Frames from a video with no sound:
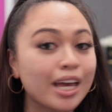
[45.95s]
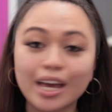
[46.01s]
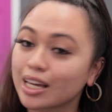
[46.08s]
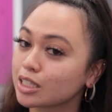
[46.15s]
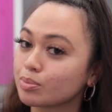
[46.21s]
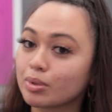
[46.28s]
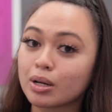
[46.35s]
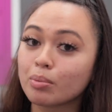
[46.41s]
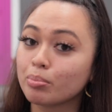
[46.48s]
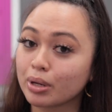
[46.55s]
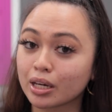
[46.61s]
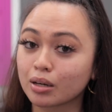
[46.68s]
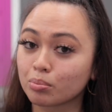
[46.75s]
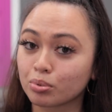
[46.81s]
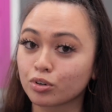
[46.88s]
has been a
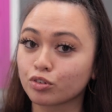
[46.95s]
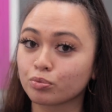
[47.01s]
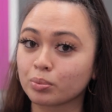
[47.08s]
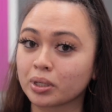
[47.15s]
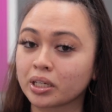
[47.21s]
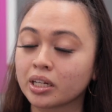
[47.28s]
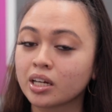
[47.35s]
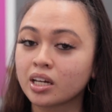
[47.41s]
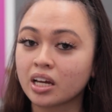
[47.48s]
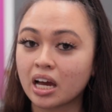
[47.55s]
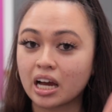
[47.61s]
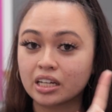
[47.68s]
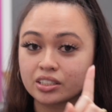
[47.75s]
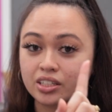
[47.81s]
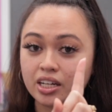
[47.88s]
big improvement.
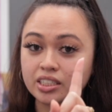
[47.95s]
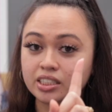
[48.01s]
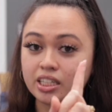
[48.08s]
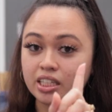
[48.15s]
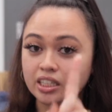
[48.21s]
As you guys see